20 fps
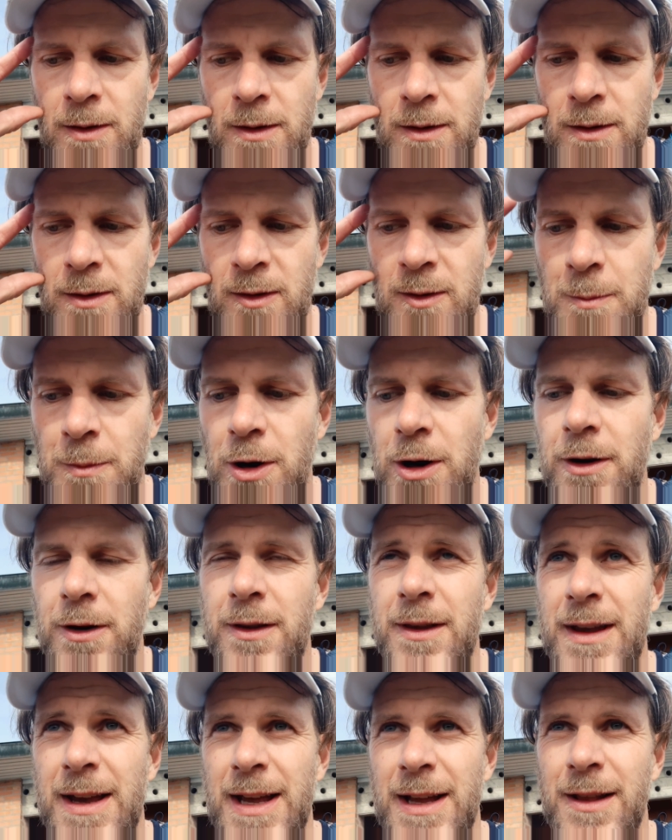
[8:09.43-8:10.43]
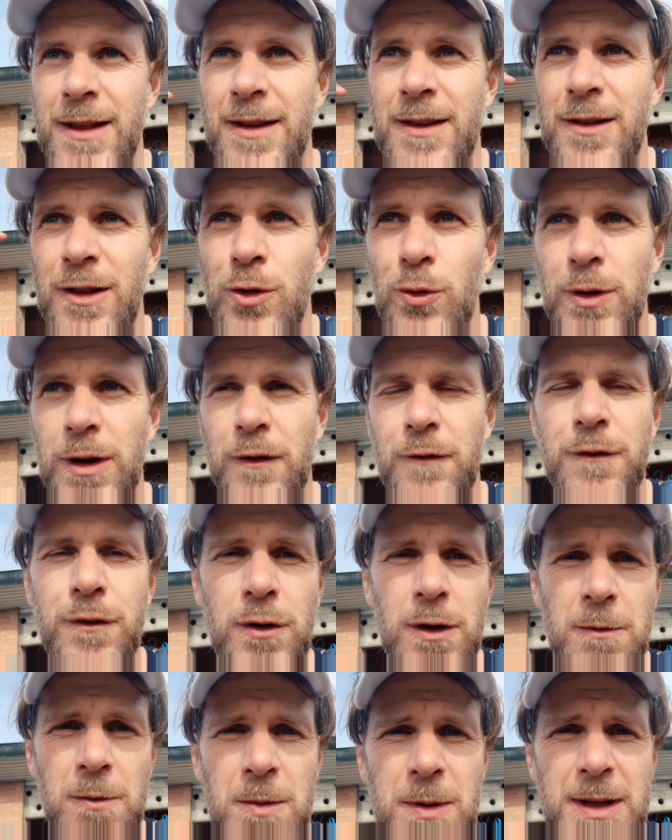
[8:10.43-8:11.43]
smart and looking
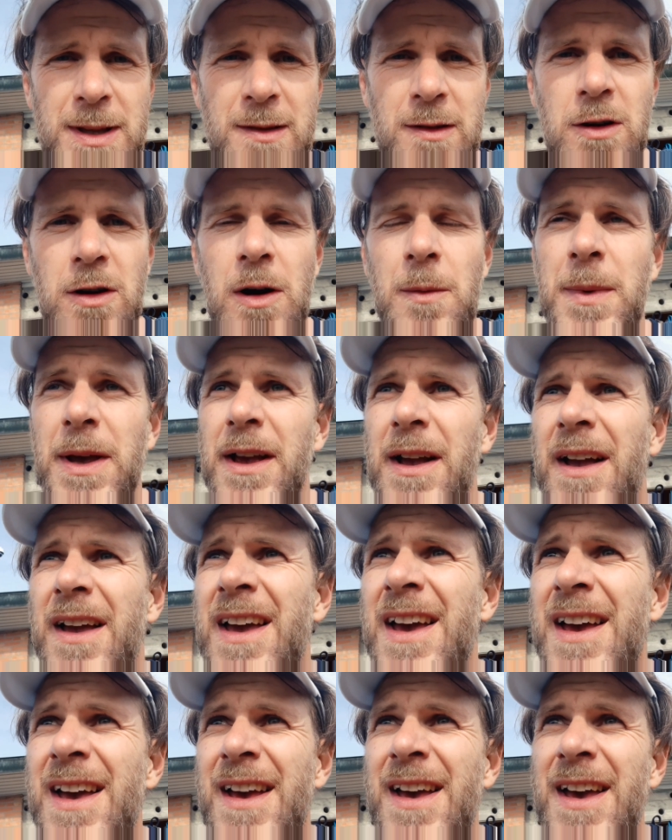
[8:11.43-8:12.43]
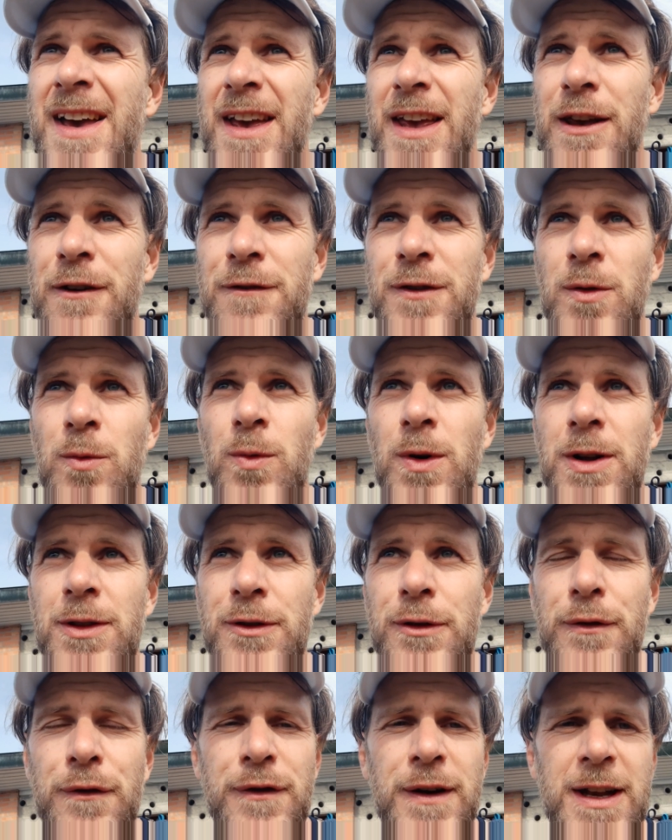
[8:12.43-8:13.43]
forward what's coming if you want
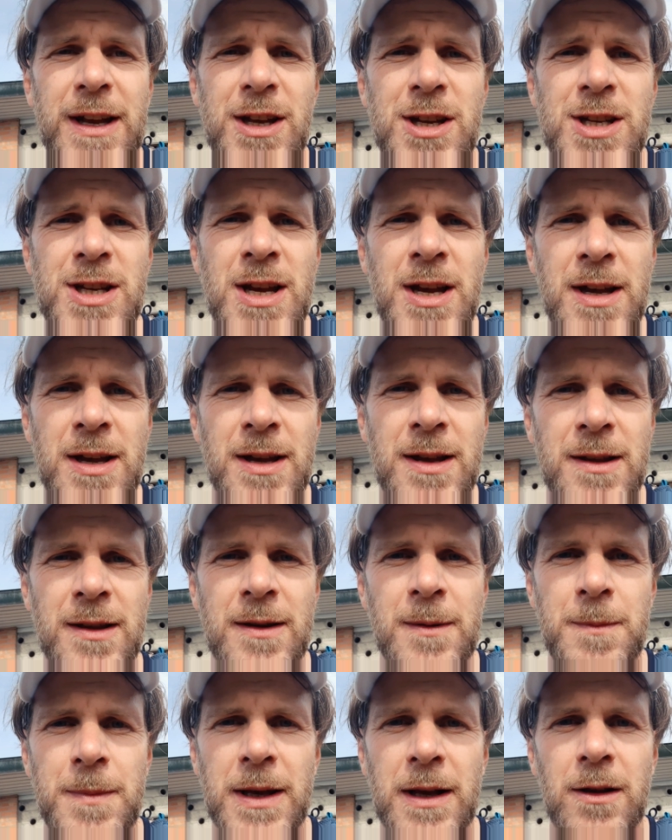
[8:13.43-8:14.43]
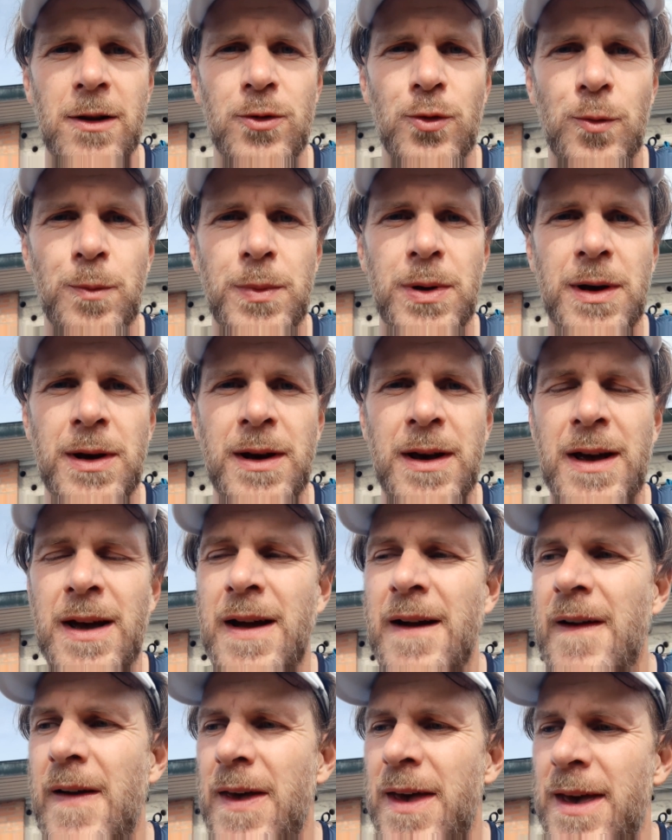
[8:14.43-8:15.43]
to finish the big loop.
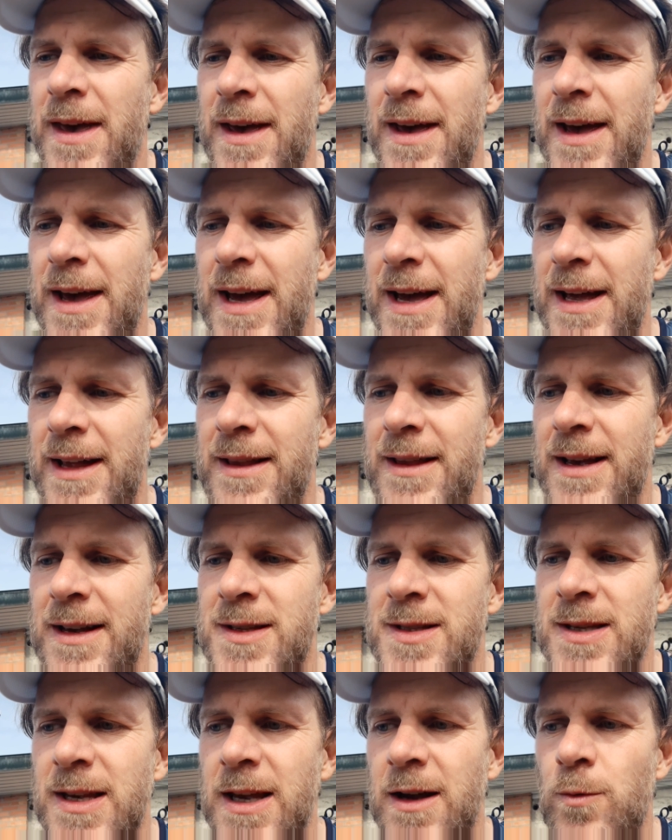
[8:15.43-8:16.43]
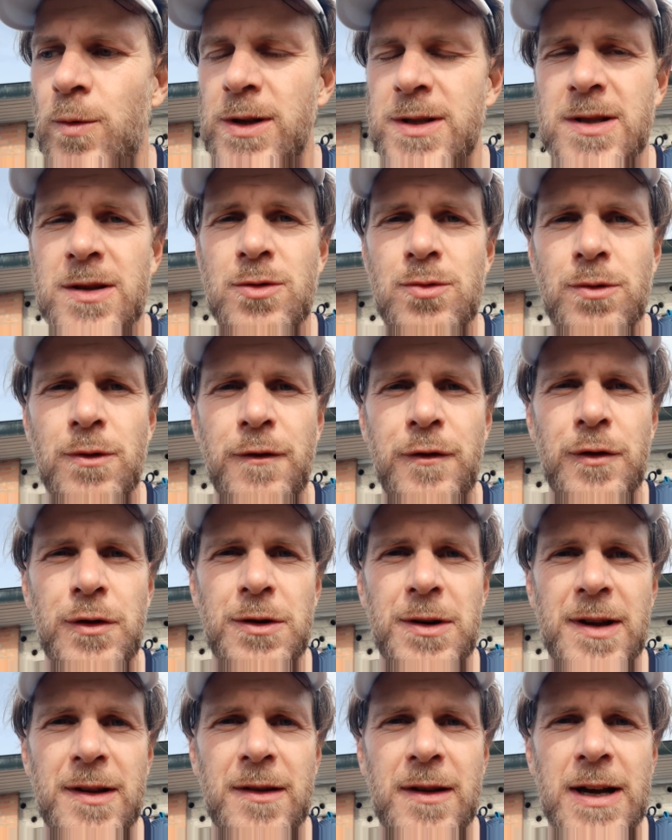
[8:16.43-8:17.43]
And I think what's true for
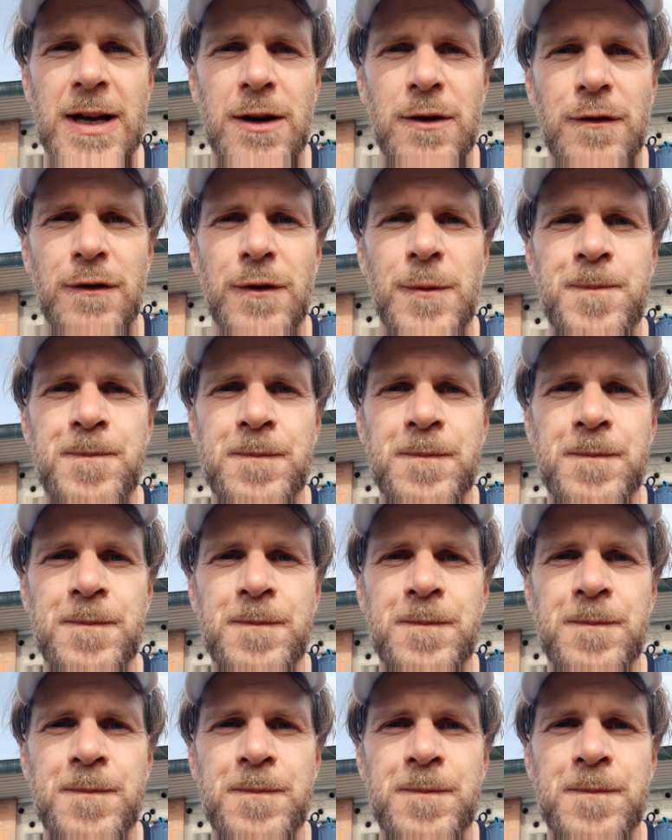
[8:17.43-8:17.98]
this kind of